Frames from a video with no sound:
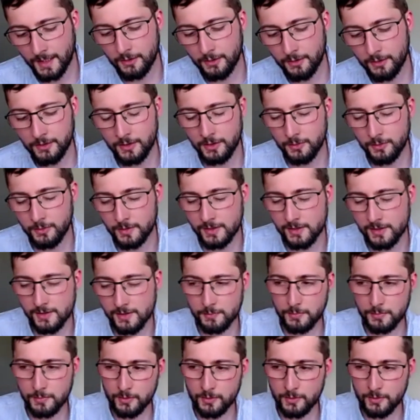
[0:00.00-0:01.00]
can you
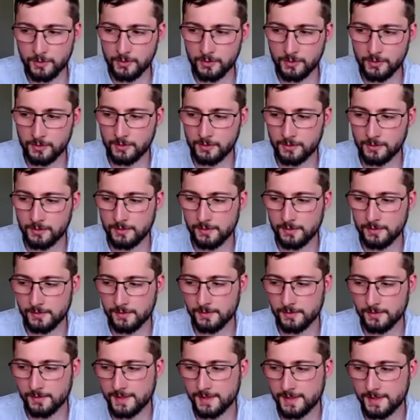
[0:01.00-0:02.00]
explore
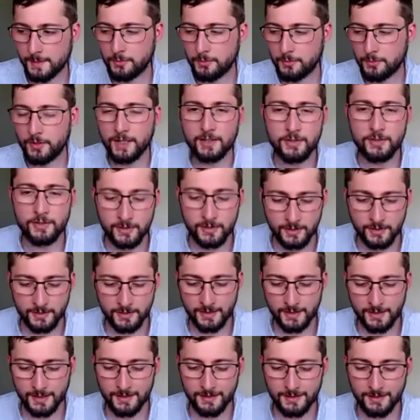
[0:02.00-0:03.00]

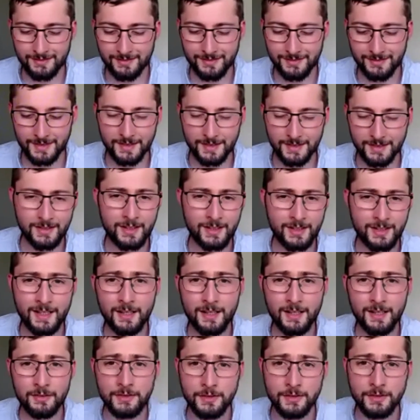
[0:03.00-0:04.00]
separation in a kind of
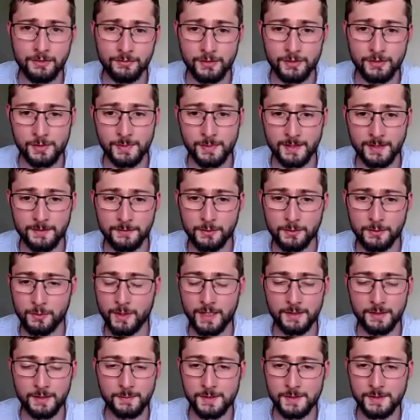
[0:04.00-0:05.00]
healthy, respectful
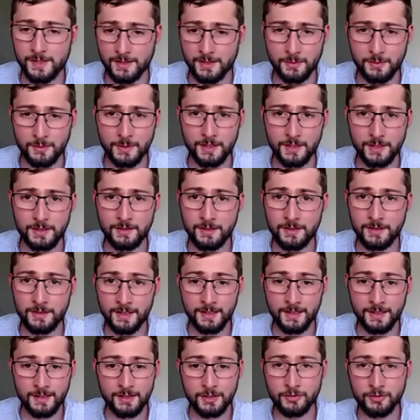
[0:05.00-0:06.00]
way, particularly when
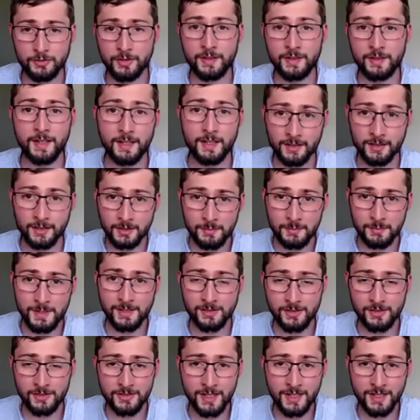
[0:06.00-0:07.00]
you're in that kind of
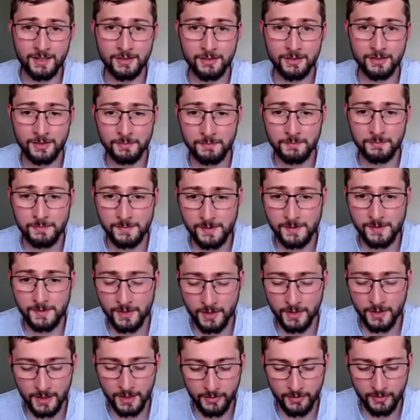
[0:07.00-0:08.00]
mixed agenda
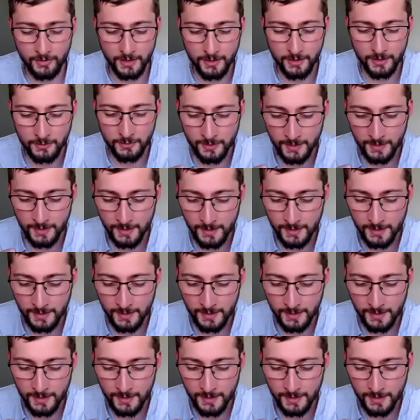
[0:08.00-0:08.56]
scenario?